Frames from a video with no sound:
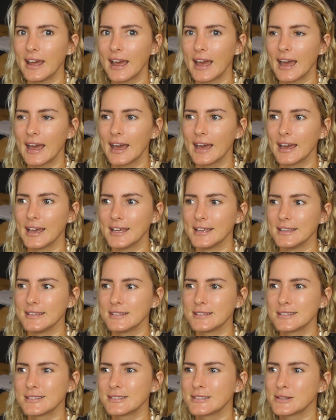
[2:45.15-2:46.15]

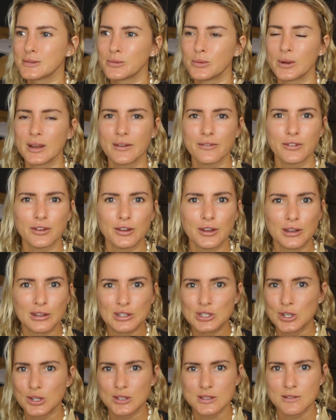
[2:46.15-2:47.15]
as whatever
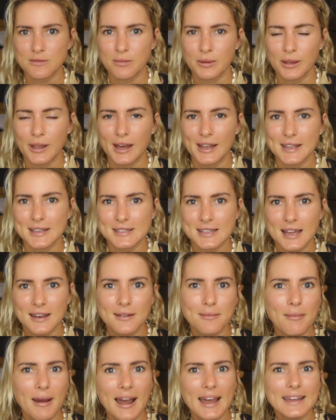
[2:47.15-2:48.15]
Joseph Pilates had
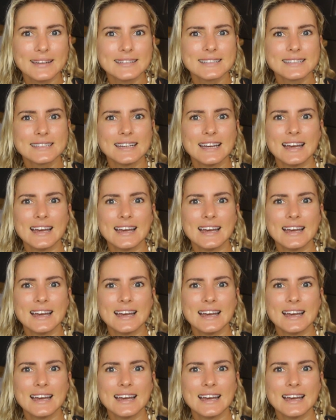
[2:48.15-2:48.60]
in mind.